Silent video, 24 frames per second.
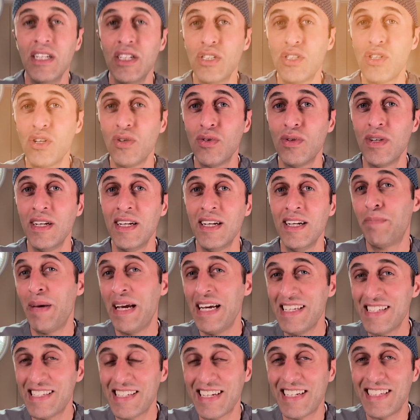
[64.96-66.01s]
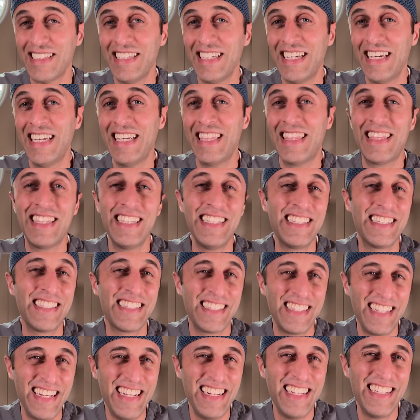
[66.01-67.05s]
So basically, this
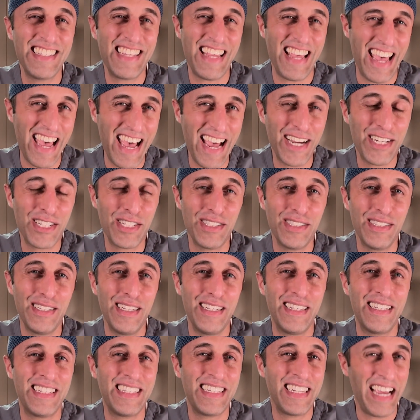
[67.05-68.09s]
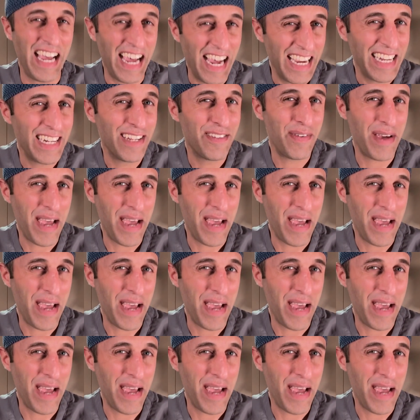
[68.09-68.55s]
scene is actually kind of